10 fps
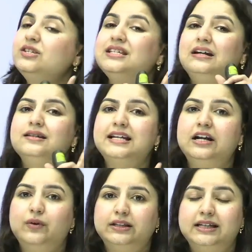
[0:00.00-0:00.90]
Just
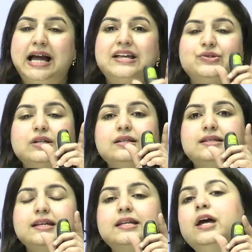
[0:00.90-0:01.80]
understand one thing. Assonance
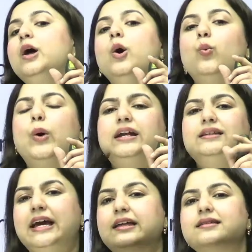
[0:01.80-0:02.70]
is when
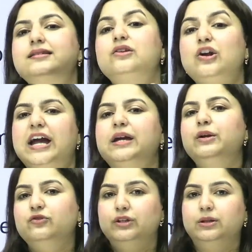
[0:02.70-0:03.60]
there is rhyme
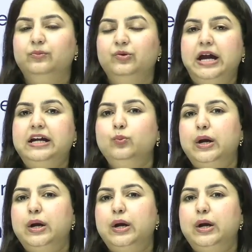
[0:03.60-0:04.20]
and rhythm, right?